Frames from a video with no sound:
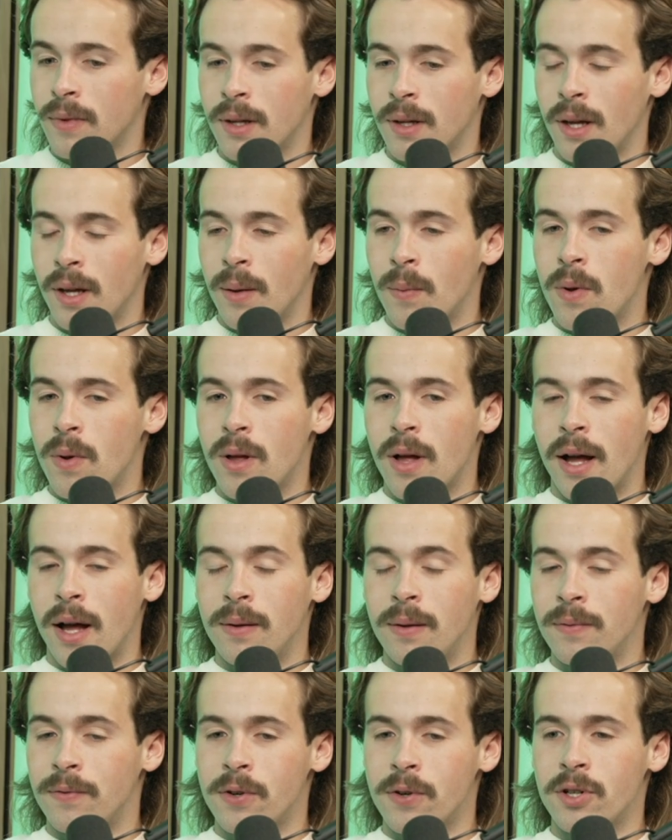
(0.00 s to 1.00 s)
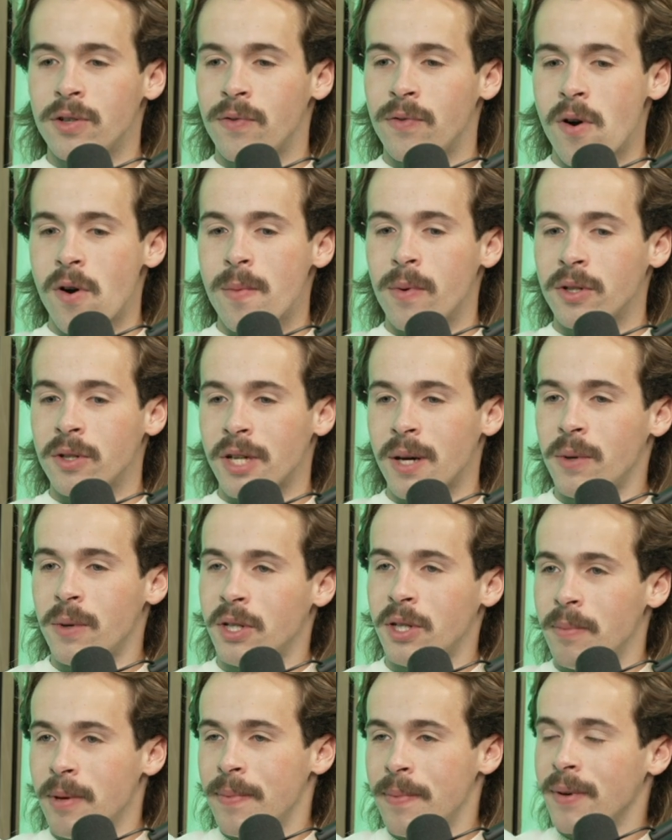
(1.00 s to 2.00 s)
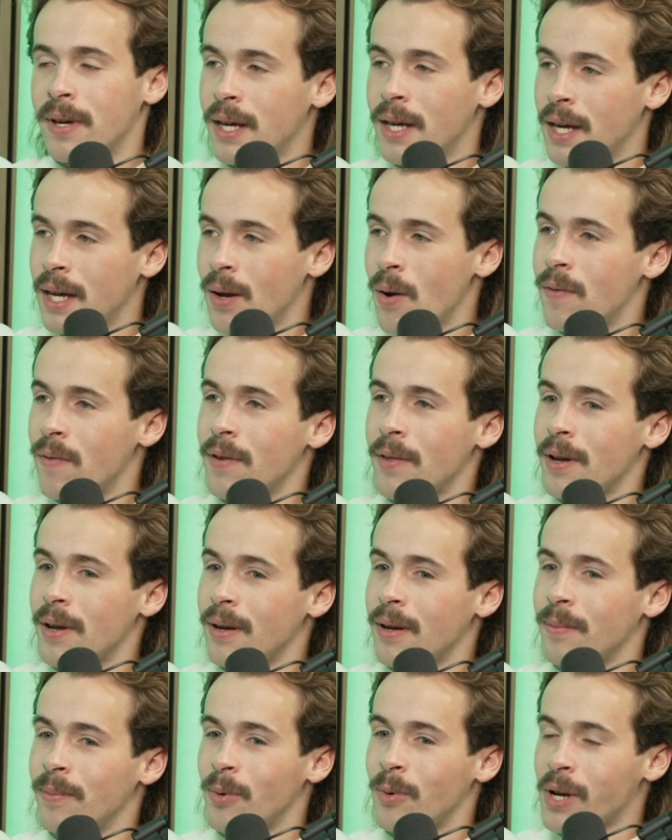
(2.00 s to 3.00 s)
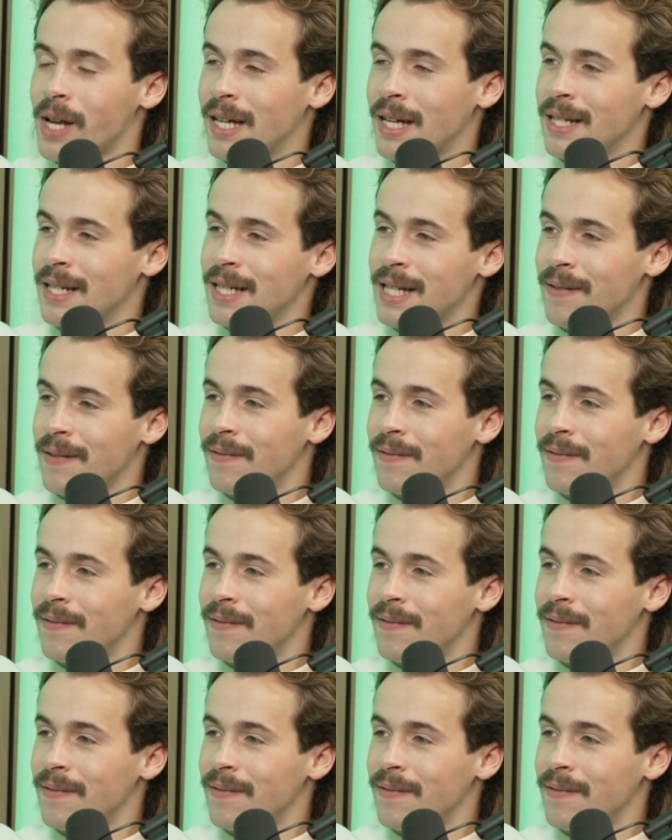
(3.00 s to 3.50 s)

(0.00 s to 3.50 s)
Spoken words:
Well, first and foremost, I wish that people could get over the preconceived